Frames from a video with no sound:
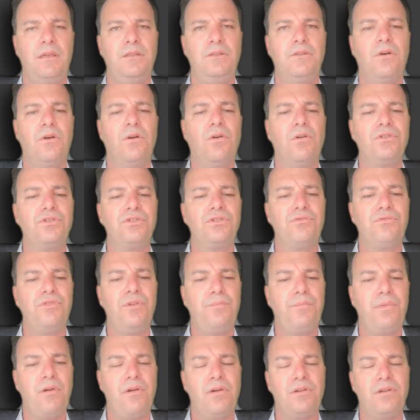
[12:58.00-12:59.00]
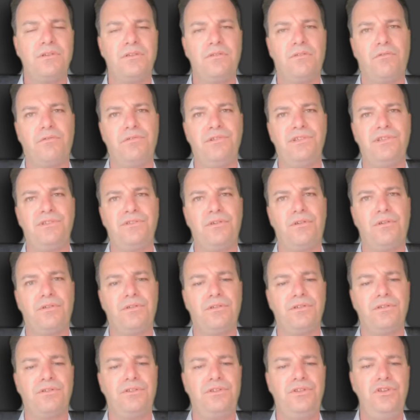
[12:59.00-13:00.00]
It also repairs or
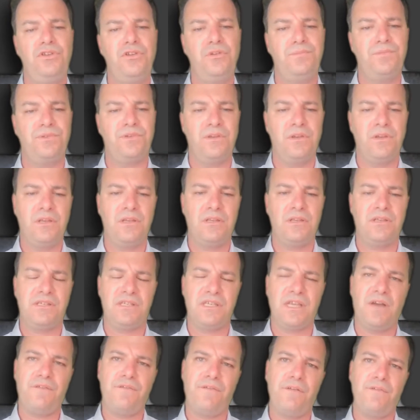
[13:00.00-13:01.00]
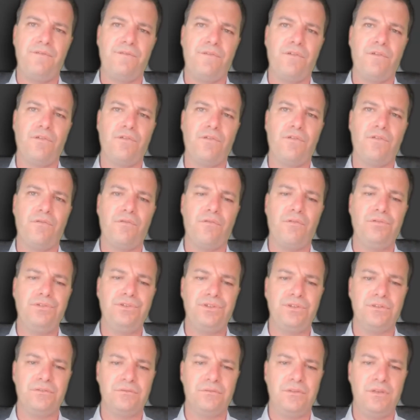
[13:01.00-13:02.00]
restores tubes suffering from
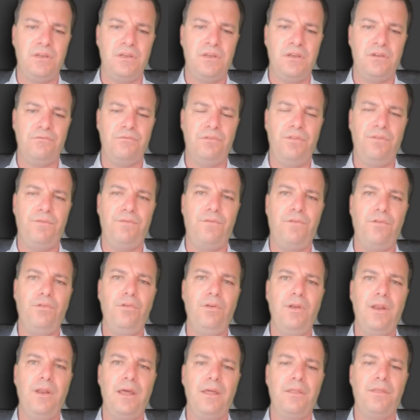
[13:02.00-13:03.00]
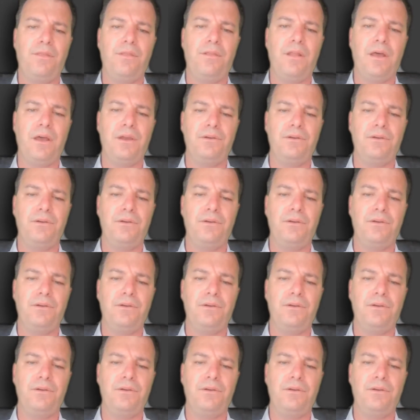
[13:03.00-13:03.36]
corrosion with full-length